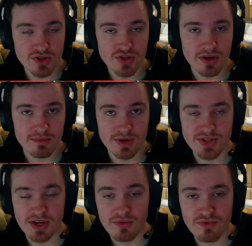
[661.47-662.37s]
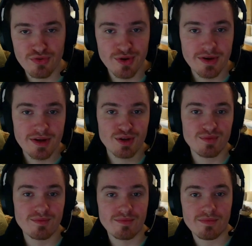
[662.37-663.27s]
like myself,
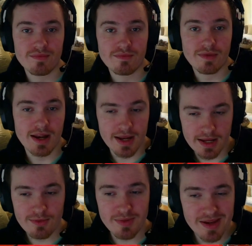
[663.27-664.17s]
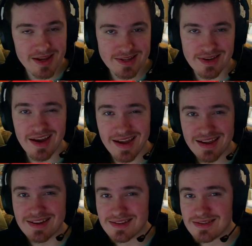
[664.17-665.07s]
a little bit
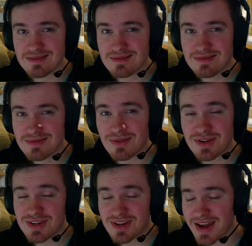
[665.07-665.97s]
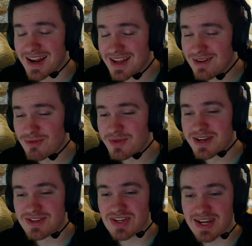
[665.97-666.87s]
excited. Not gonna lie, a little bit
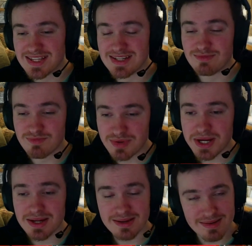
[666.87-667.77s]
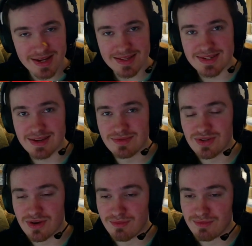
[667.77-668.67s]
excited, but at the same time,